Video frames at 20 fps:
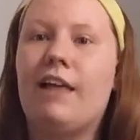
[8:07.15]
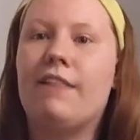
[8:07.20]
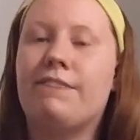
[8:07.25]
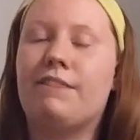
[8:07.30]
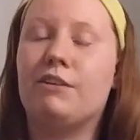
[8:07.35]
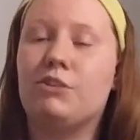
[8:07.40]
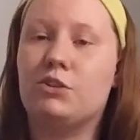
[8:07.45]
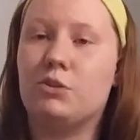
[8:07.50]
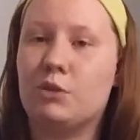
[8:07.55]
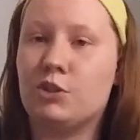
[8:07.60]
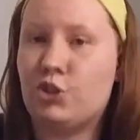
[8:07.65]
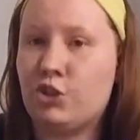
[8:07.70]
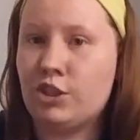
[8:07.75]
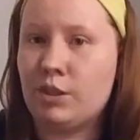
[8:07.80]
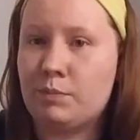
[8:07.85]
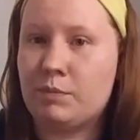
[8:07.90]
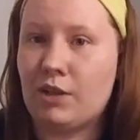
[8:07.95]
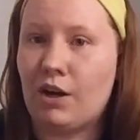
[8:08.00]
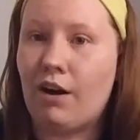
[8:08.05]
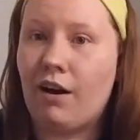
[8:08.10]
They'll do a
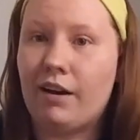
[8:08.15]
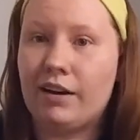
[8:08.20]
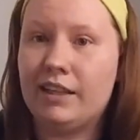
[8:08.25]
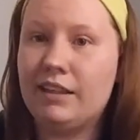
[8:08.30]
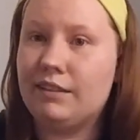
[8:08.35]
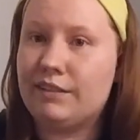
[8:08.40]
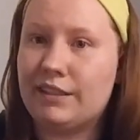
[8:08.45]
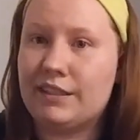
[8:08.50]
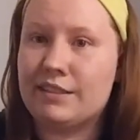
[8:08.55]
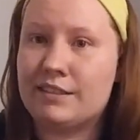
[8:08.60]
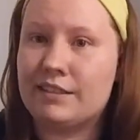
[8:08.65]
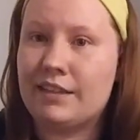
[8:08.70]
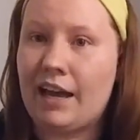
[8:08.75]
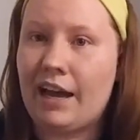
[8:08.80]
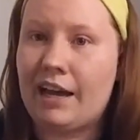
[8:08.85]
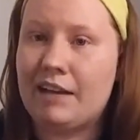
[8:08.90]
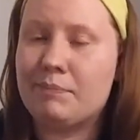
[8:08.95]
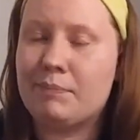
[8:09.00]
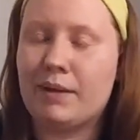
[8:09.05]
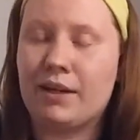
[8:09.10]
Shipt audit, is an
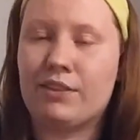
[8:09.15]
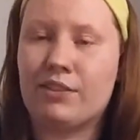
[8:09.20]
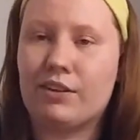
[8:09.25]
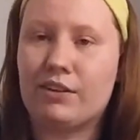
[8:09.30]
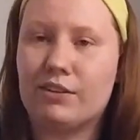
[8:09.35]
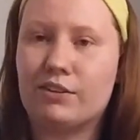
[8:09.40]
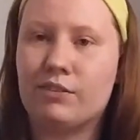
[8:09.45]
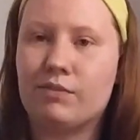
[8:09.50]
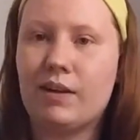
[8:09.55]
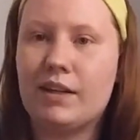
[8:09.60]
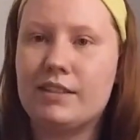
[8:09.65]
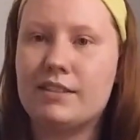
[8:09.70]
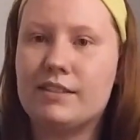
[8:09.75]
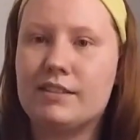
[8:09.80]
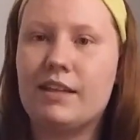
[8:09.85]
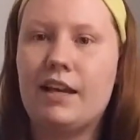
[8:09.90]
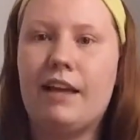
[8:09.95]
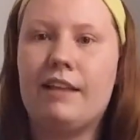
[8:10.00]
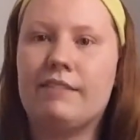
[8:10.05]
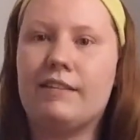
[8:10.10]
app on their
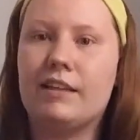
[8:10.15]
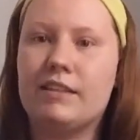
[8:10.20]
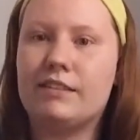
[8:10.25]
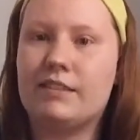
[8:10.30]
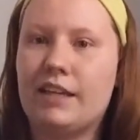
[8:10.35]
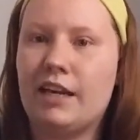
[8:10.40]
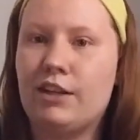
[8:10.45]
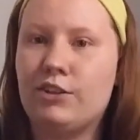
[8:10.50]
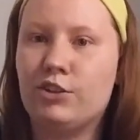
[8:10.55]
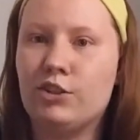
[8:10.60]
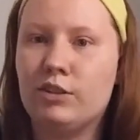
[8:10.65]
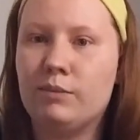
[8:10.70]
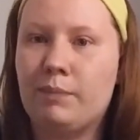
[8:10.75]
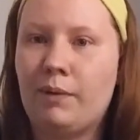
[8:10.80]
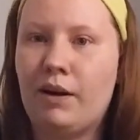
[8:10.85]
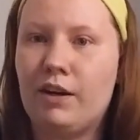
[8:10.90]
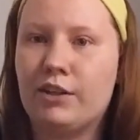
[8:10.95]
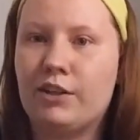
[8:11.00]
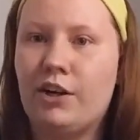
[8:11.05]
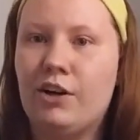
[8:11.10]
device. They scan your
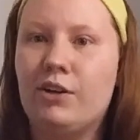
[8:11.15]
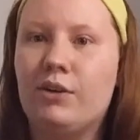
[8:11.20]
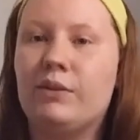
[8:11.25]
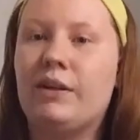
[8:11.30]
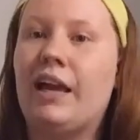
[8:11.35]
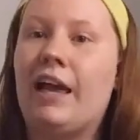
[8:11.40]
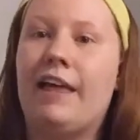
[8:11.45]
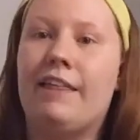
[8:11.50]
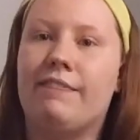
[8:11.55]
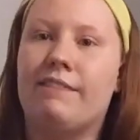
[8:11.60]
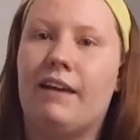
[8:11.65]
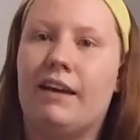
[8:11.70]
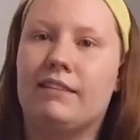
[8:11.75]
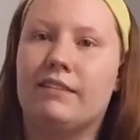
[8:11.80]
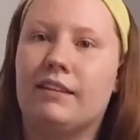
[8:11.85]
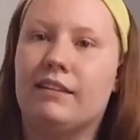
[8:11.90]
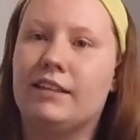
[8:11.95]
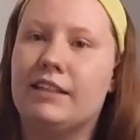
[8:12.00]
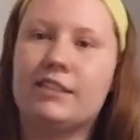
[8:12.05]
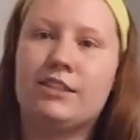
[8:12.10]
barcode, and then
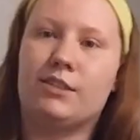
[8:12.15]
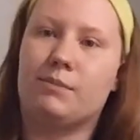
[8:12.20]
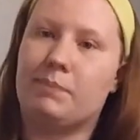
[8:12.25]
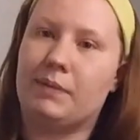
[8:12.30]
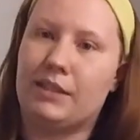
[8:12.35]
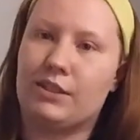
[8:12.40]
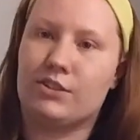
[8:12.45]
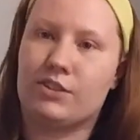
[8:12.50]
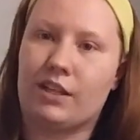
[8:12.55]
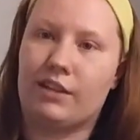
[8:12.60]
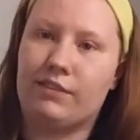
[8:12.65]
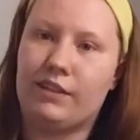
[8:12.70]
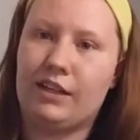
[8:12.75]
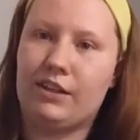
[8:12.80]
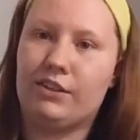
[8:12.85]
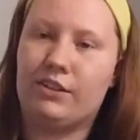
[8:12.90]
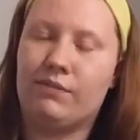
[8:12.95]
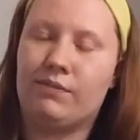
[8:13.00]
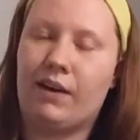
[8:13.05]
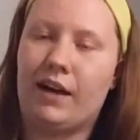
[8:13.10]
the list appears on
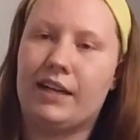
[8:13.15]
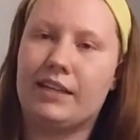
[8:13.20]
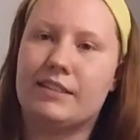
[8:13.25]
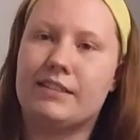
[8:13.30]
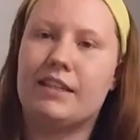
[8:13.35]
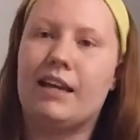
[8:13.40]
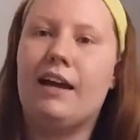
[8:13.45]
their device,